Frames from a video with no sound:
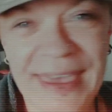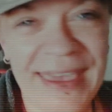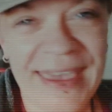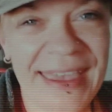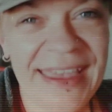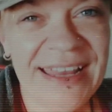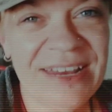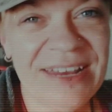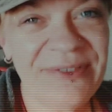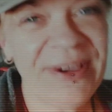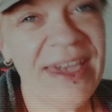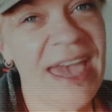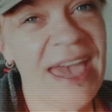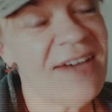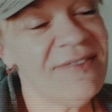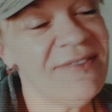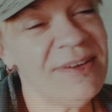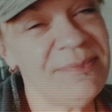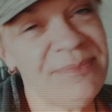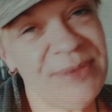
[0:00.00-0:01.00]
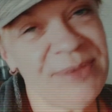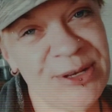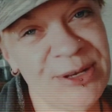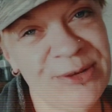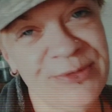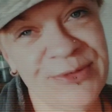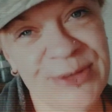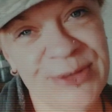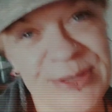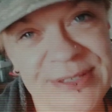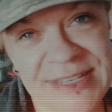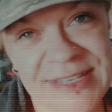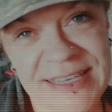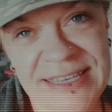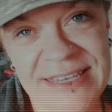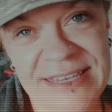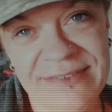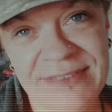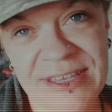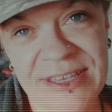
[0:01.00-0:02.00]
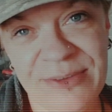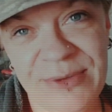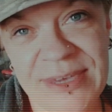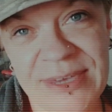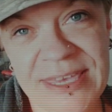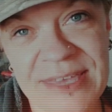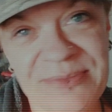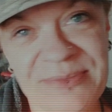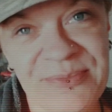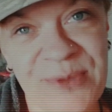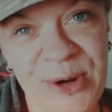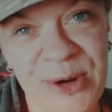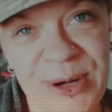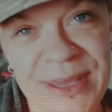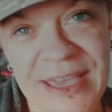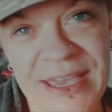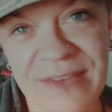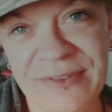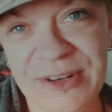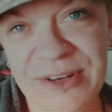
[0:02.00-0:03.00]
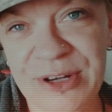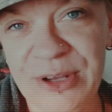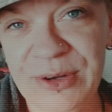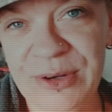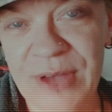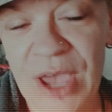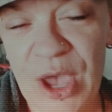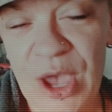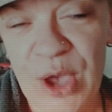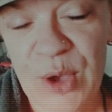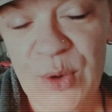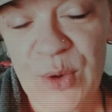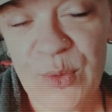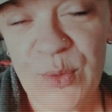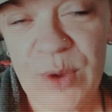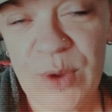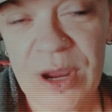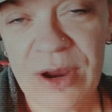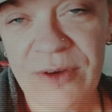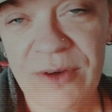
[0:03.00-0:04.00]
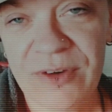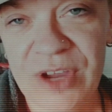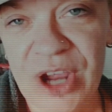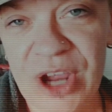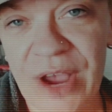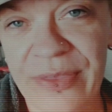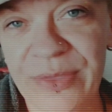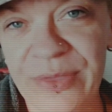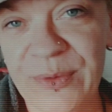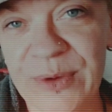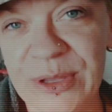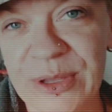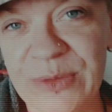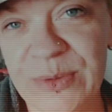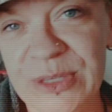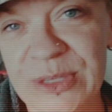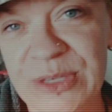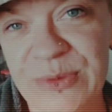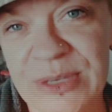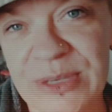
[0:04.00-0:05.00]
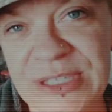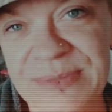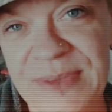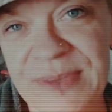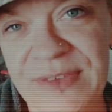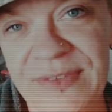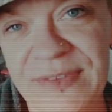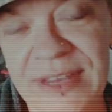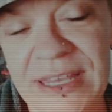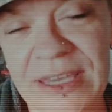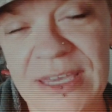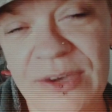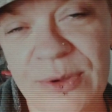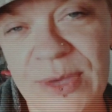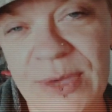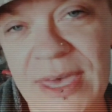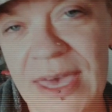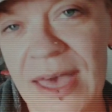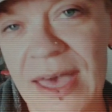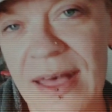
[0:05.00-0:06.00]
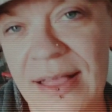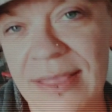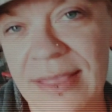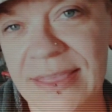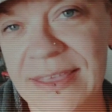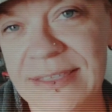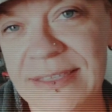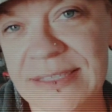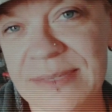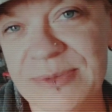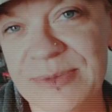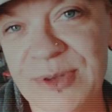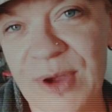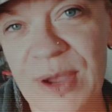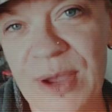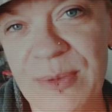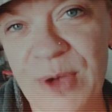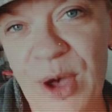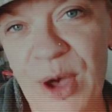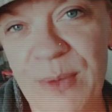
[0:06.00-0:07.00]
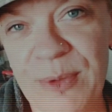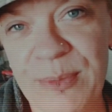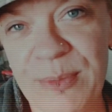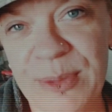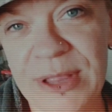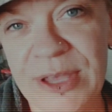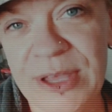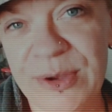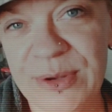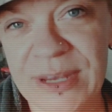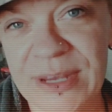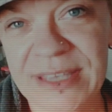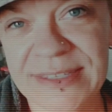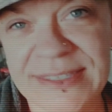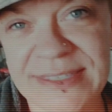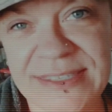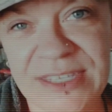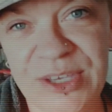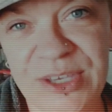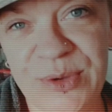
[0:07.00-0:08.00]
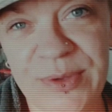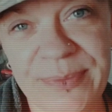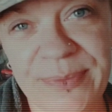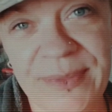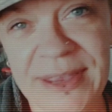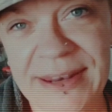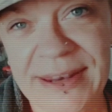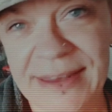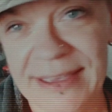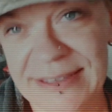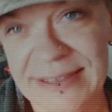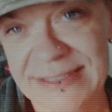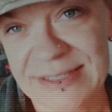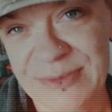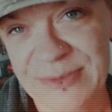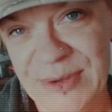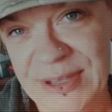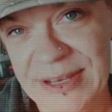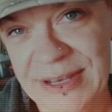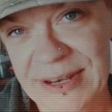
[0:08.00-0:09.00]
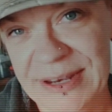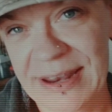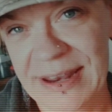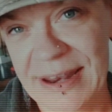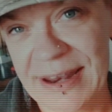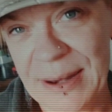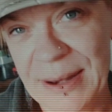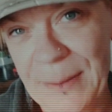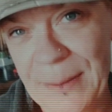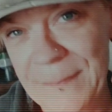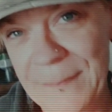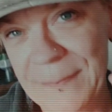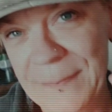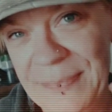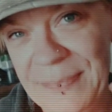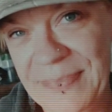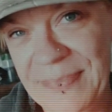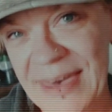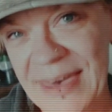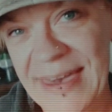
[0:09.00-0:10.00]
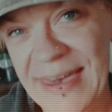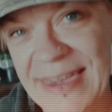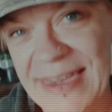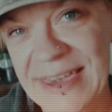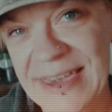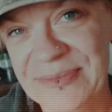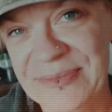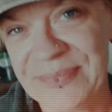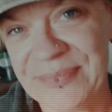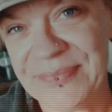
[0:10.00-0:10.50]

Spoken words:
Anyway, have a beautiful day, evening, weekend, morning, afternoon, wherever you're at in the world when you watch my video. Like, subscribe, comment below, and I'll see you in my next one. Bye.